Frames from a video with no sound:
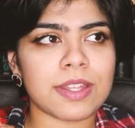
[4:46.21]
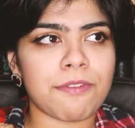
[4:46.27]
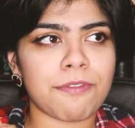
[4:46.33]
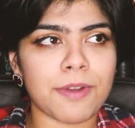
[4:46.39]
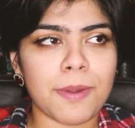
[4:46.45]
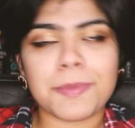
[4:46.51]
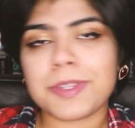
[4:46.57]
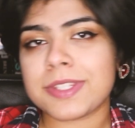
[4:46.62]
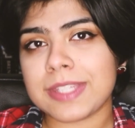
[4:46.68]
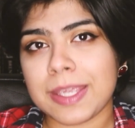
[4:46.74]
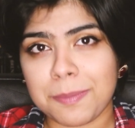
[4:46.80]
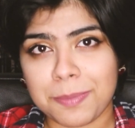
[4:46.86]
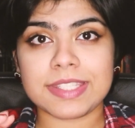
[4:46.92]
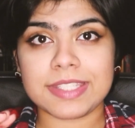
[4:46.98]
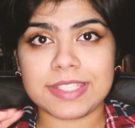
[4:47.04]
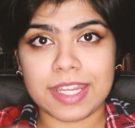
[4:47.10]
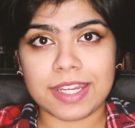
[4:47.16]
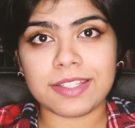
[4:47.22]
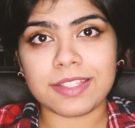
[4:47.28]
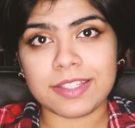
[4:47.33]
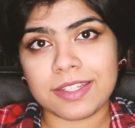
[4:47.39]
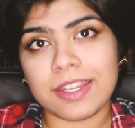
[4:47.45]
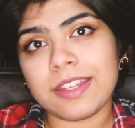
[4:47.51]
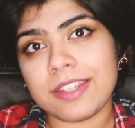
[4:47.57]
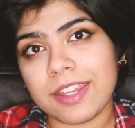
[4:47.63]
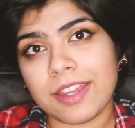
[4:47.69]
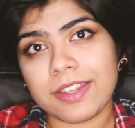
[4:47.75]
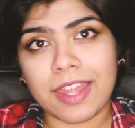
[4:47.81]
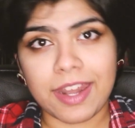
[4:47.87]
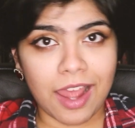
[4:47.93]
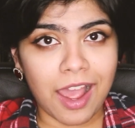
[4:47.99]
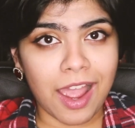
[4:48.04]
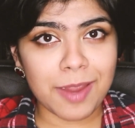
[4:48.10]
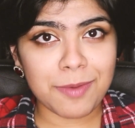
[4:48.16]
from the same state in India
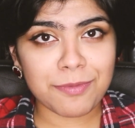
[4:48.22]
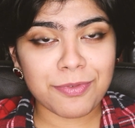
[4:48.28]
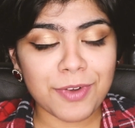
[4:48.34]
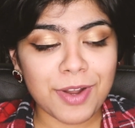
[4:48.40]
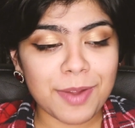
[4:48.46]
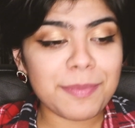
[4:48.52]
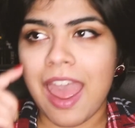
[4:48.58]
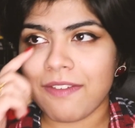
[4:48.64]
that I'm from.